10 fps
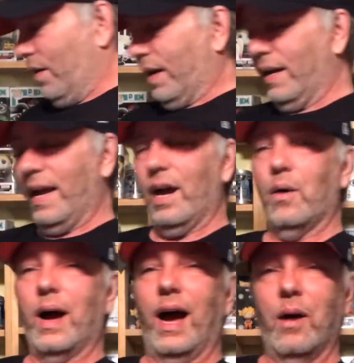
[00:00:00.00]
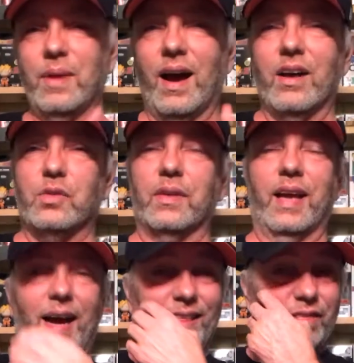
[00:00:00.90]
Okay, now, I'll be honest with you.
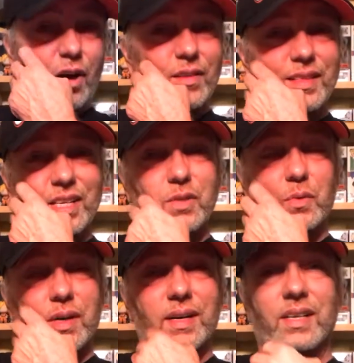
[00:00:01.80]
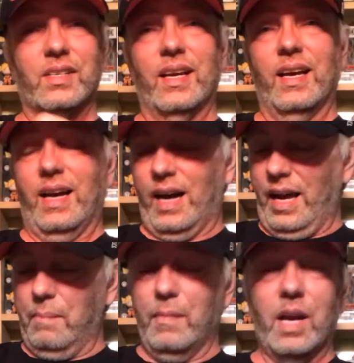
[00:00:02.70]
I thought this was
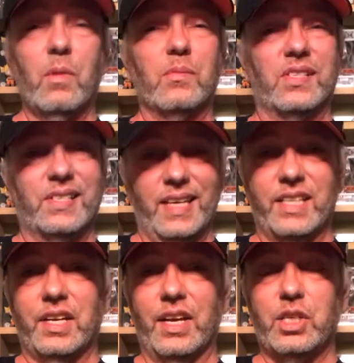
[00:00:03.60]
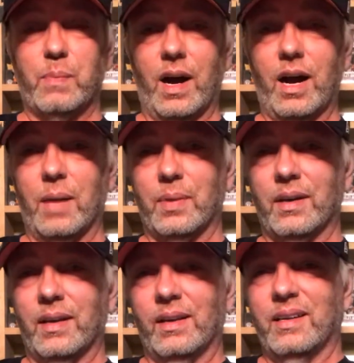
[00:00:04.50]
at minimum 6-inch pop
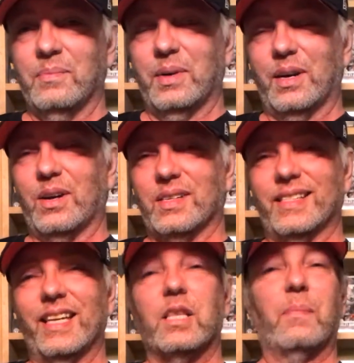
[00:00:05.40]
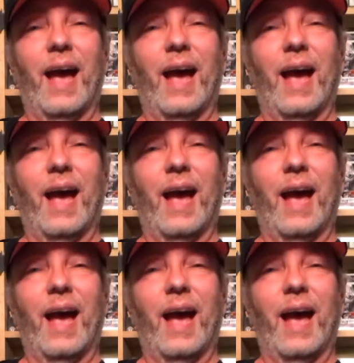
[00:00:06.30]
because it said the